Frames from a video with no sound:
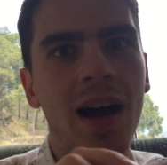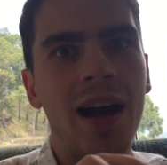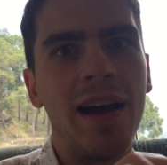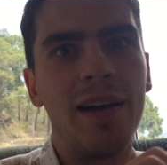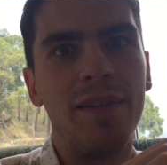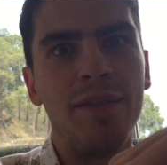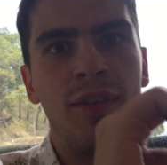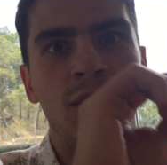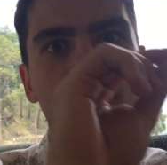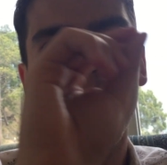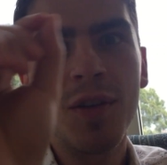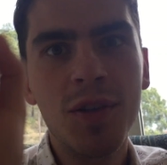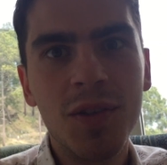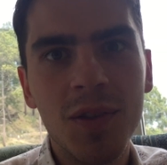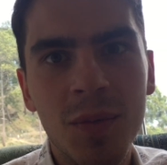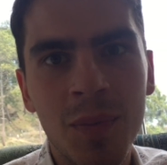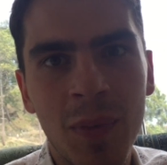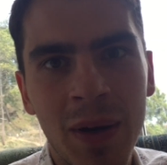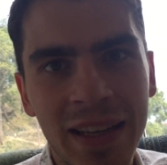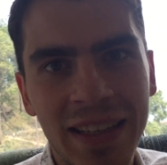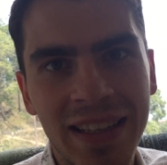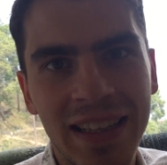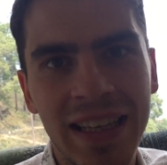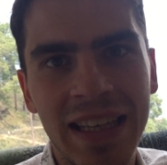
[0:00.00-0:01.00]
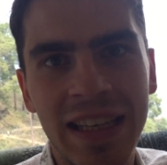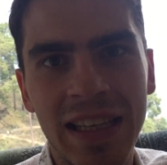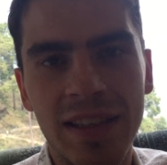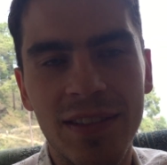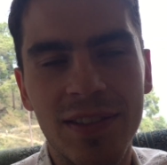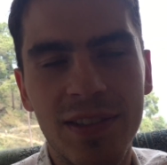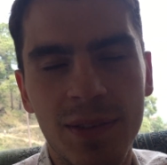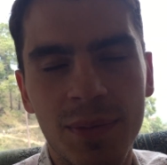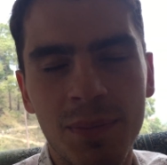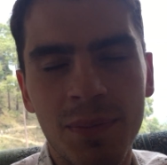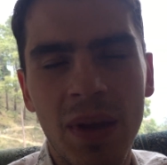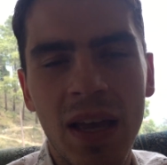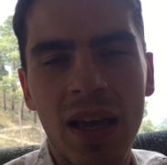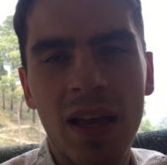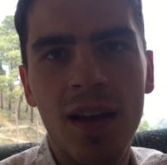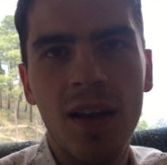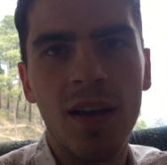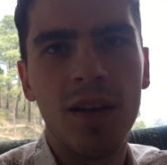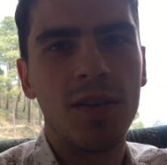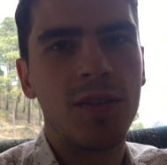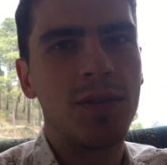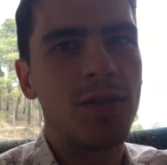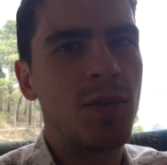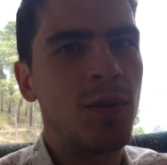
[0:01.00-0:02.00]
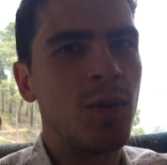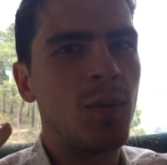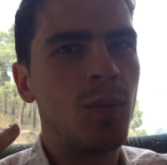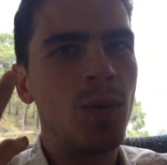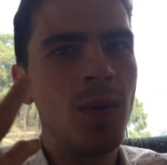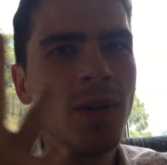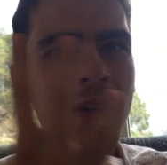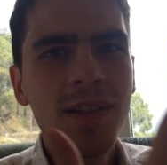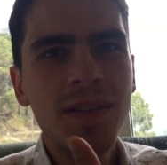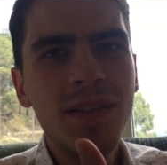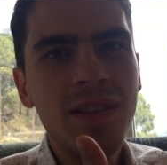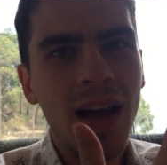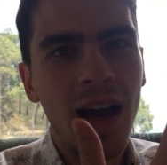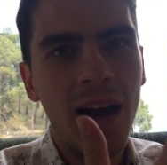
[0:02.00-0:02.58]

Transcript: I have lost my keys. So what is